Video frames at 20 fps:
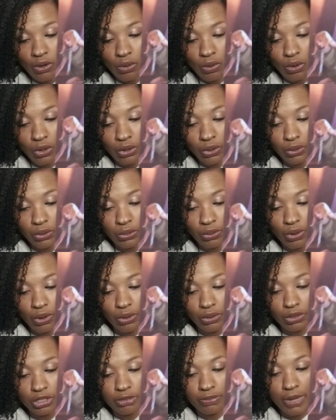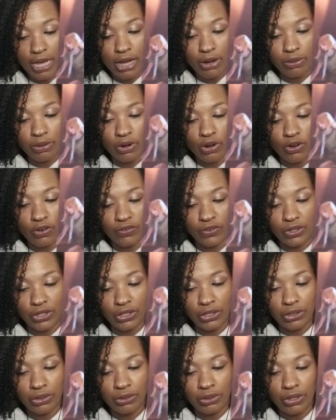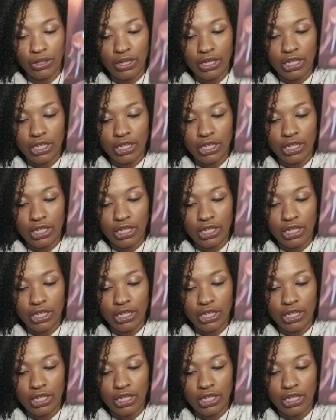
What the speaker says: or who holds power over you?